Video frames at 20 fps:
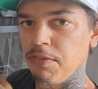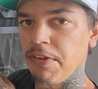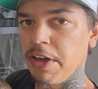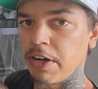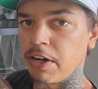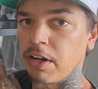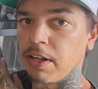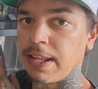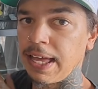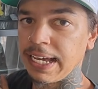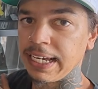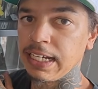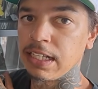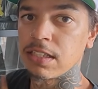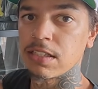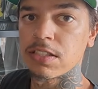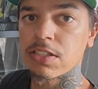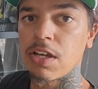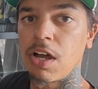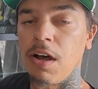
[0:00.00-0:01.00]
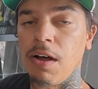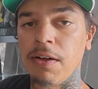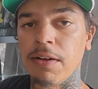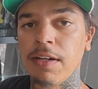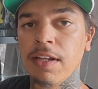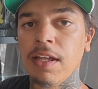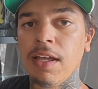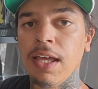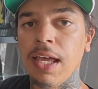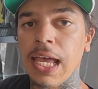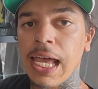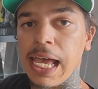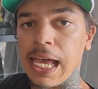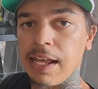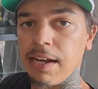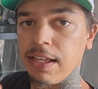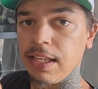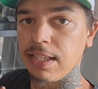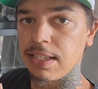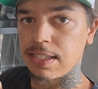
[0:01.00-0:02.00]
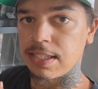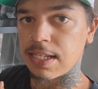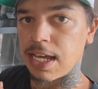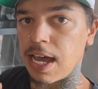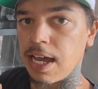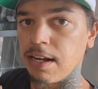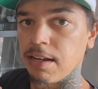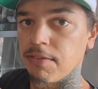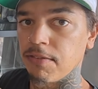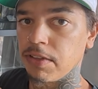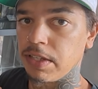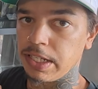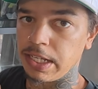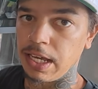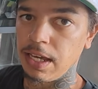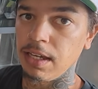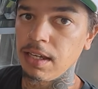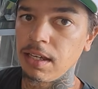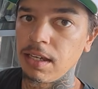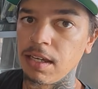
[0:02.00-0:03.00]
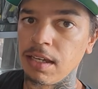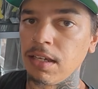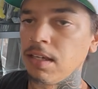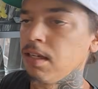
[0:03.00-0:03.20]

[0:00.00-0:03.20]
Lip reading: got our light installed and inside of the tank,